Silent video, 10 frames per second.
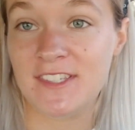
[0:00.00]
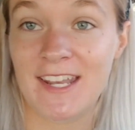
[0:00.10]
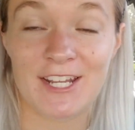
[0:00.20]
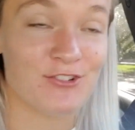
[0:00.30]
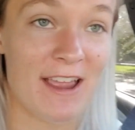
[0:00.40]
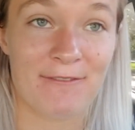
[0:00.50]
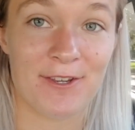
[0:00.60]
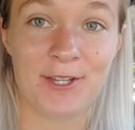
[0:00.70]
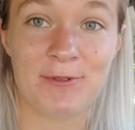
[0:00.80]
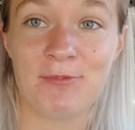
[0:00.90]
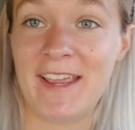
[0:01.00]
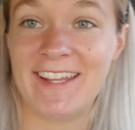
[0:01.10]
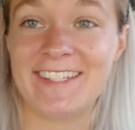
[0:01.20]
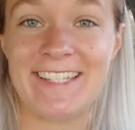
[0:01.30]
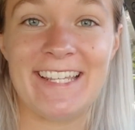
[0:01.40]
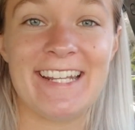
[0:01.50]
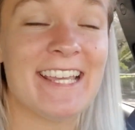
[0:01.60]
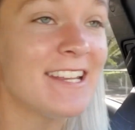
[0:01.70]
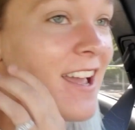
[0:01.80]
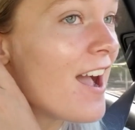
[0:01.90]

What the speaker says: sitting in traffic waiting to get in.